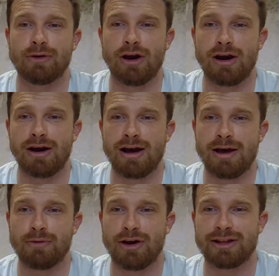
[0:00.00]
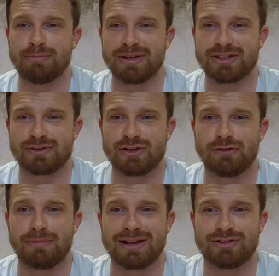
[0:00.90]
We aren't in the business of
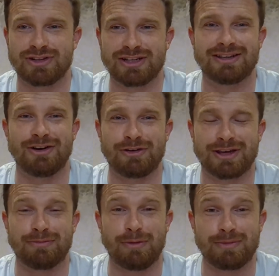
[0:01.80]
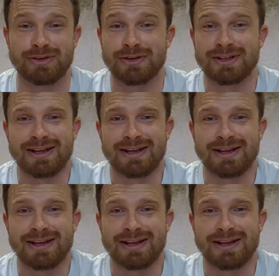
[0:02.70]
solving Man City goalkeeper problems.